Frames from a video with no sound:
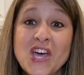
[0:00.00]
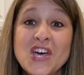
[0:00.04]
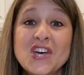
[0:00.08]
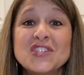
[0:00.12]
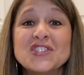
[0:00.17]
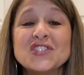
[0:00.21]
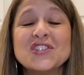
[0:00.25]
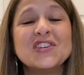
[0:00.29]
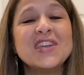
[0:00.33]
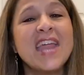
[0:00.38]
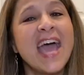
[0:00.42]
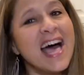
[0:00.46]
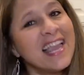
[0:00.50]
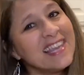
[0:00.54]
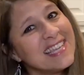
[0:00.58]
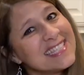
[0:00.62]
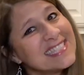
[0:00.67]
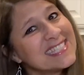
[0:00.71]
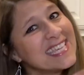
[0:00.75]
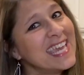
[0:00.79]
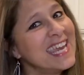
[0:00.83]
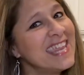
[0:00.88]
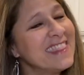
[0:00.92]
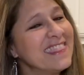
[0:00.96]
So now
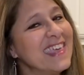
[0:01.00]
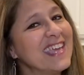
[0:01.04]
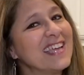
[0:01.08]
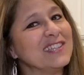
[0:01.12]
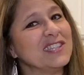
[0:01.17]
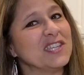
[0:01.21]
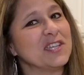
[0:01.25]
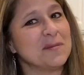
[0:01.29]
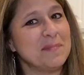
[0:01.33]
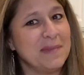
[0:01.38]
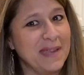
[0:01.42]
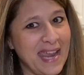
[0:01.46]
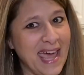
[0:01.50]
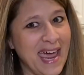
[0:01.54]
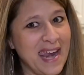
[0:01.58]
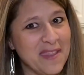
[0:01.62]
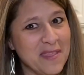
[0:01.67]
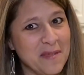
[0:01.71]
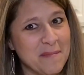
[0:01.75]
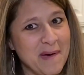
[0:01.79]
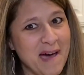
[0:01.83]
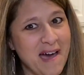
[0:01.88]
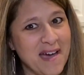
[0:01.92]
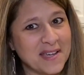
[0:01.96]
let's kind of think a little bit out
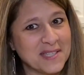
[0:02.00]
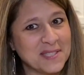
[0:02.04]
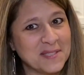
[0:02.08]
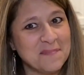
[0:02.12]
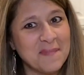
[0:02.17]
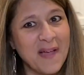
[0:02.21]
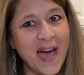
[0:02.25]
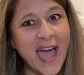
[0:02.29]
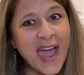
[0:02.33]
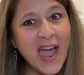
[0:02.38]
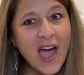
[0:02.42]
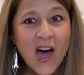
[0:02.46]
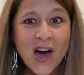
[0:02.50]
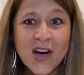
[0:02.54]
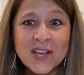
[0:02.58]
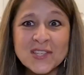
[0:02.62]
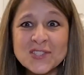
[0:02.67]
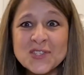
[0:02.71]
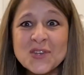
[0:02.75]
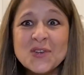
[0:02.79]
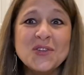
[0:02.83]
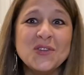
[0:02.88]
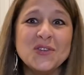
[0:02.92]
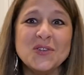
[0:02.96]
of the box. I
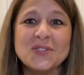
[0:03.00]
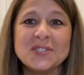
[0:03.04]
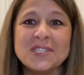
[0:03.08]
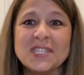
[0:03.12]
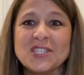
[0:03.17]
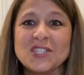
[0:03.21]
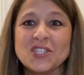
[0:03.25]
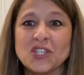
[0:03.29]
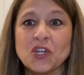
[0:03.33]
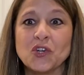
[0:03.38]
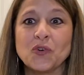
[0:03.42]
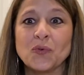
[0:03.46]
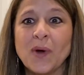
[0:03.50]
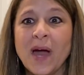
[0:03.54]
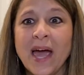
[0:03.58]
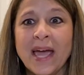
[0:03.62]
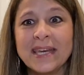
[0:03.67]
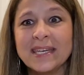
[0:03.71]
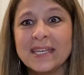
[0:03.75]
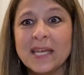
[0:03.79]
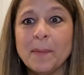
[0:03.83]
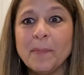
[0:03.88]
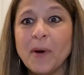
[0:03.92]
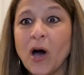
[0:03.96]
also use it to
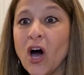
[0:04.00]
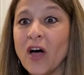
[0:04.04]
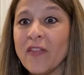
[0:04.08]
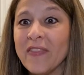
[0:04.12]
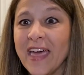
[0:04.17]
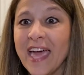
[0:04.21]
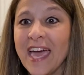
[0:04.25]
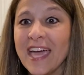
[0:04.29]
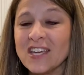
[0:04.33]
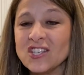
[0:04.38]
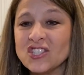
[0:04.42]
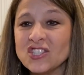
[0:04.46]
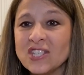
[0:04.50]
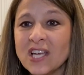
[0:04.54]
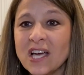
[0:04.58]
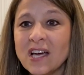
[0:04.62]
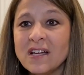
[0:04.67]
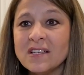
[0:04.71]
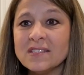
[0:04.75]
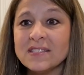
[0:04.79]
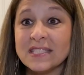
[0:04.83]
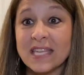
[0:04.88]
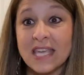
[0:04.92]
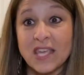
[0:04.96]
grind up all the
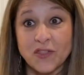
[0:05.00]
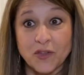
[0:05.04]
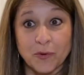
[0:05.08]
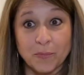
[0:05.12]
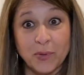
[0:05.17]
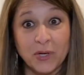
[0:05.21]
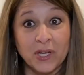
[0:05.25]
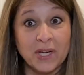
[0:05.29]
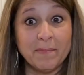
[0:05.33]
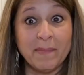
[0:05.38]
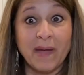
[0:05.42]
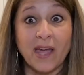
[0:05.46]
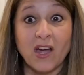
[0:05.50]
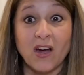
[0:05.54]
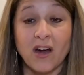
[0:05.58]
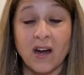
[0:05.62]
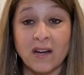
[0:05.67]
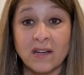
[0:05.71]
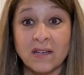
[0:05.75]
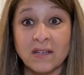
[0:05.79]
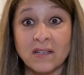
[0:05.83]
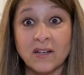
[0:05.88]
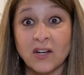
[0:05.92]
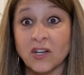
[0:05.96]
eggshells to either put in my
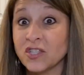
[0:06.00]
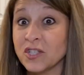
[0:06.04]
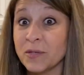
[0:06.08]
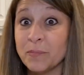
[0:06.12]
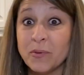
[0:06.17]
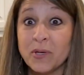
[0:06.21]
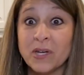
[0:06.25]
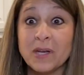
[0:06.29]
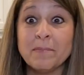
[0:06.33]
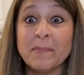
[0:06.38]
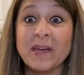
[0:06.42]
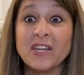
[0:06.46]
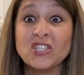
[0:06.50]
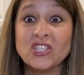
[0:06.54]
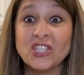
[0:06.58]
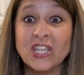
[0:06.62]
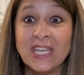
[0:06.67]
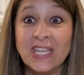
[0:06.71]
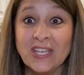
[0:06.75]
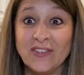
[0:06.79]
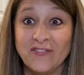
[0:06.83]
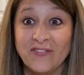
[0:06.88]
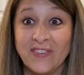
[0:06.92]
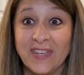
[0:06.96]
garden or to put in my
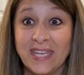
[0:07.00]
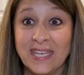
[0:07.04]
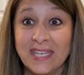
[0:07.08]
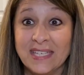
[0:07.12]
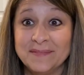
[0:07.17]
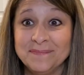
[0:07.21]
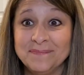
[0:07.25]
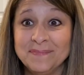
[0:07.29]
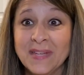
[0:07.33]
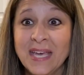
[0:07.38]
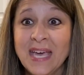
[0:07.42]
chicken feed.